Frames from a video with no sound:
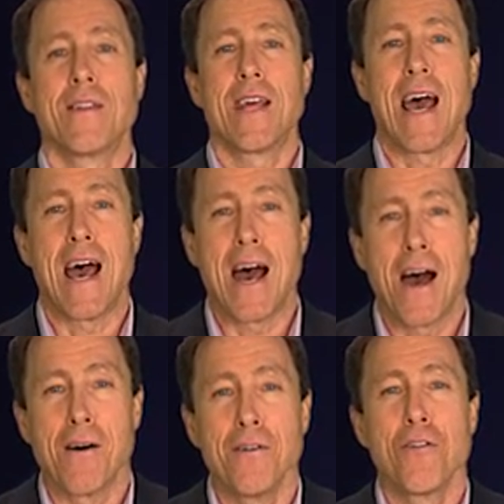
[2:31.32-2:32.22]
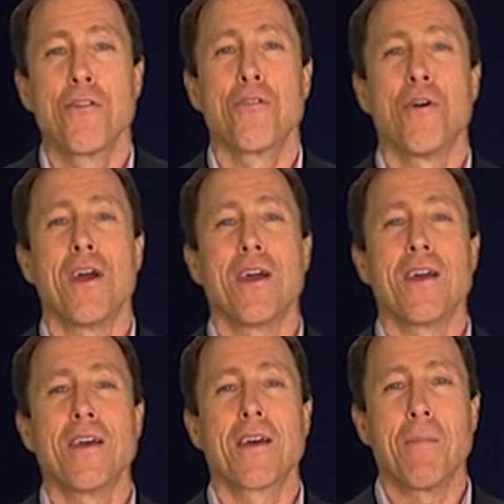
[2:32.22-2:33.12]
Down,
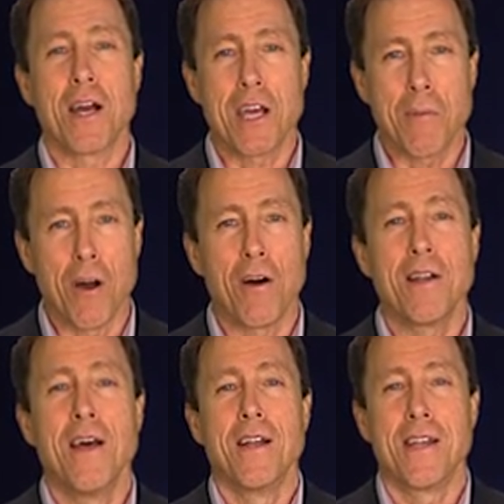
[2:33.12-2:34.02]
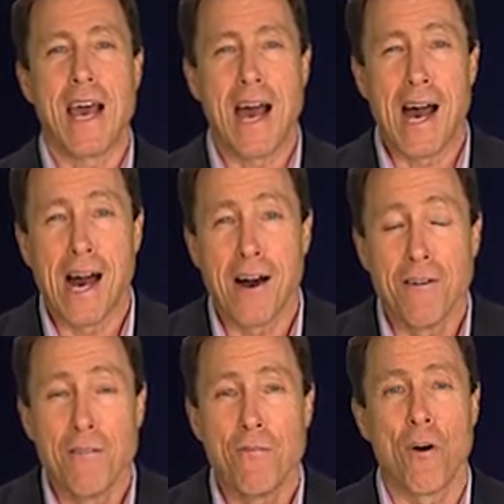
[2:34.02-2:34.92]
three. Come on, keep going.
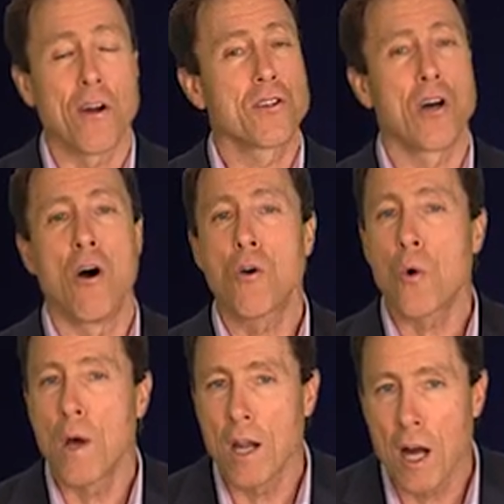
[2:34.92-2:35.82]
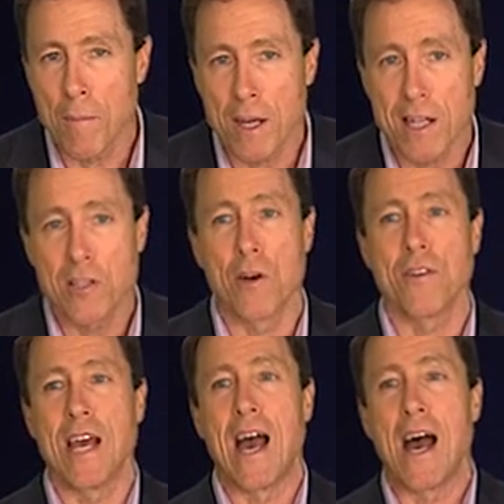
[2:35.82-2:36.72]
Down, four. Don't quit on me. Let's go.
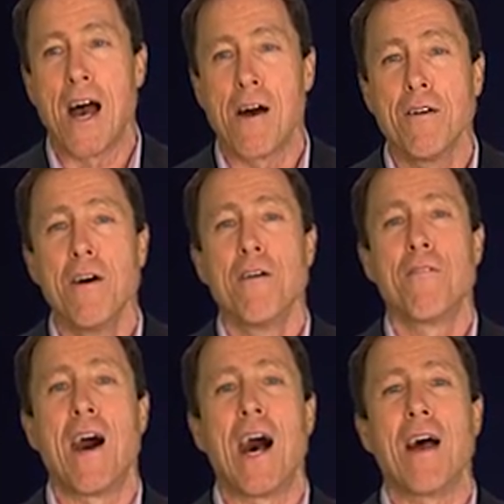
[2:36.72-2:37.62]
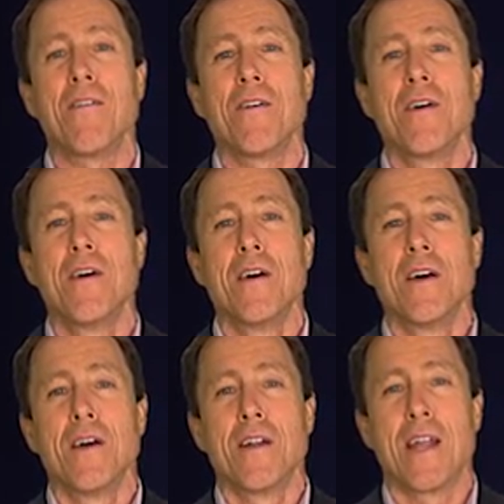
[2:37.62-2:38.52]
Down, five.
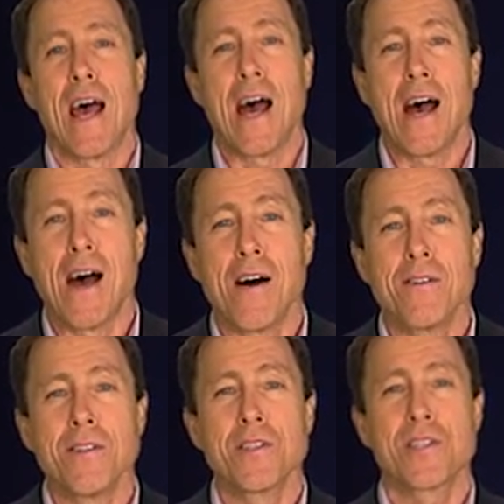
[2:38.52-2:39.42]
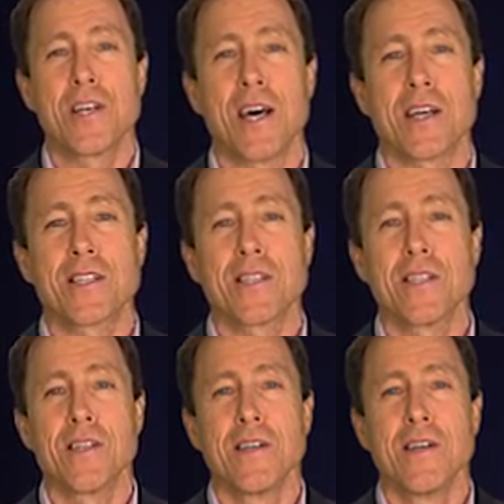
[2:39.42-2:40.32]
Down,
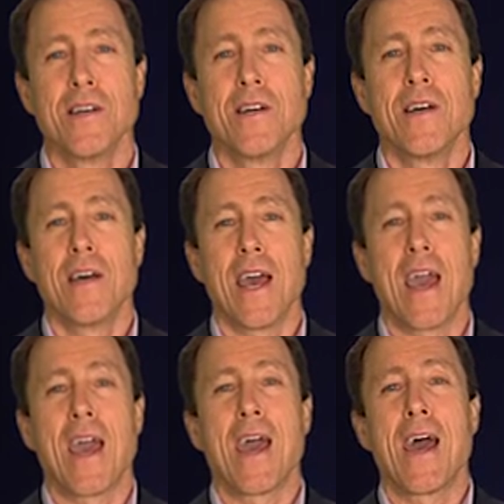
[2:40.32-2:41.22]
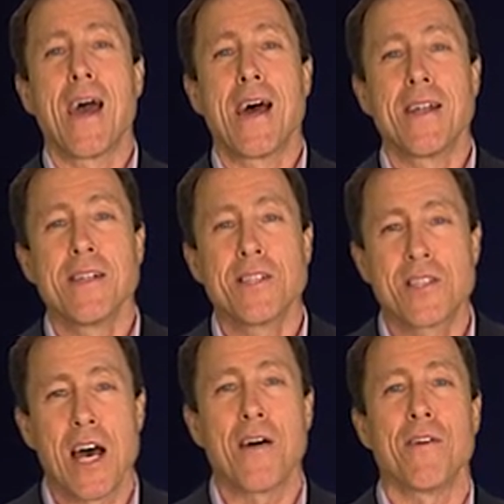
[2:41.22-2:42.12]
six. And
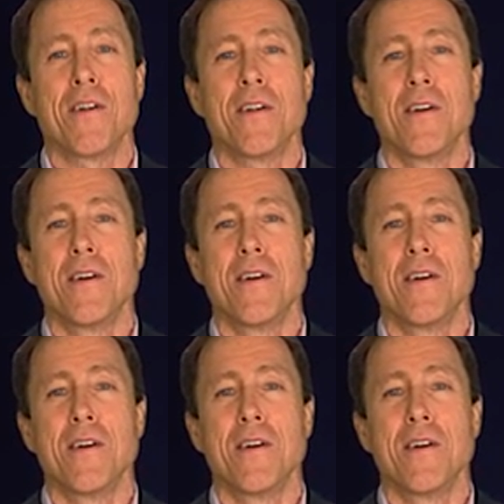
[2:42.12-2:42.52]
seven.